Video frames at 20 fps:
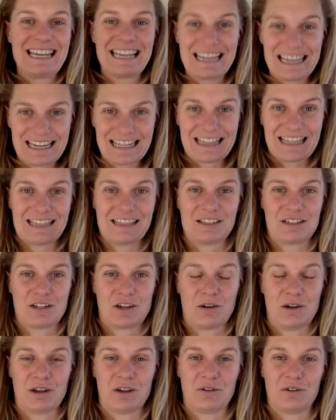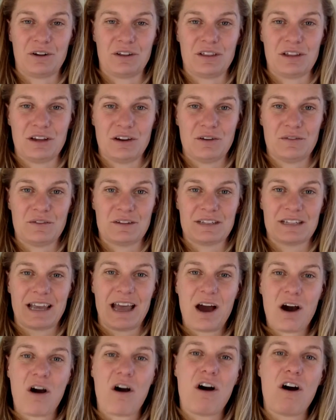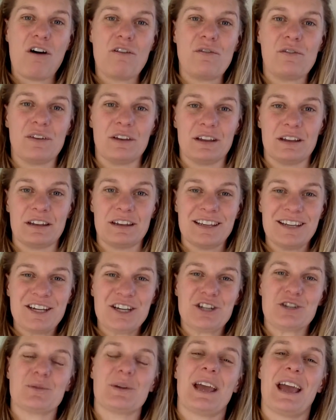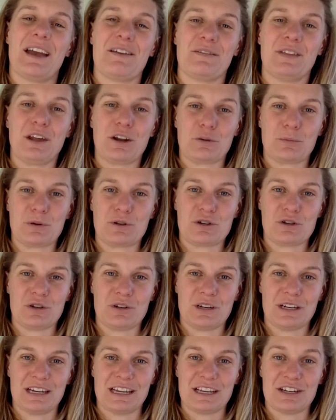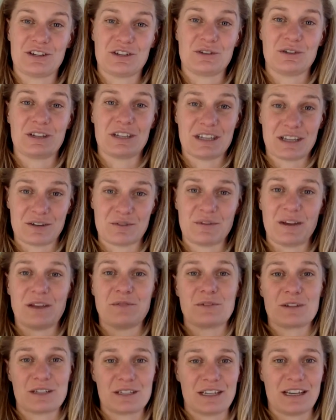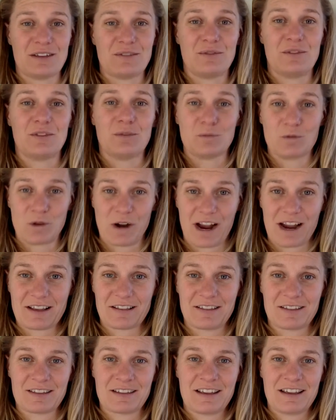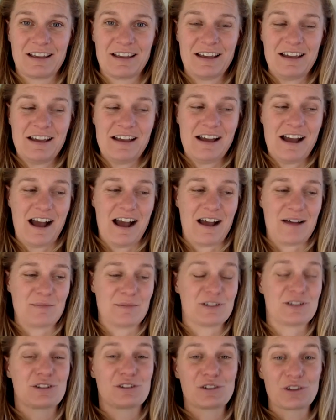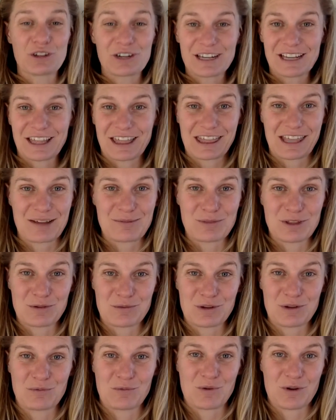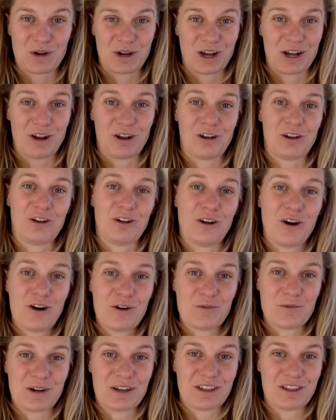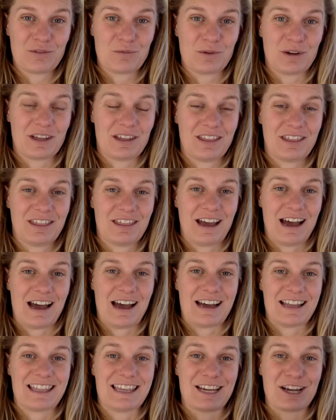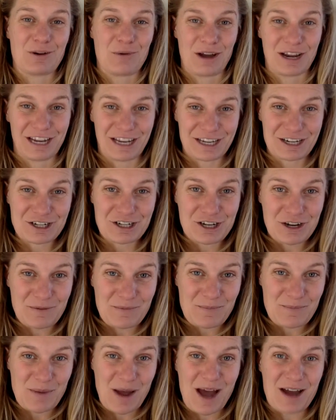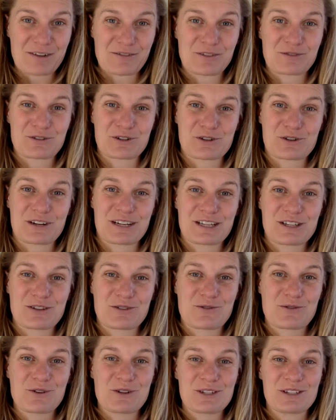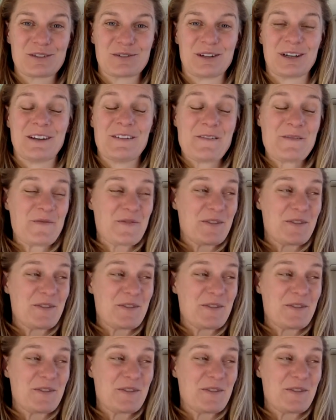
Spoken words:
anything that's going on in the office? How often do we have that opportunity to give and receive some grace? It's certainly a theme that we work a lot with the equine leadership part of the retreats course. And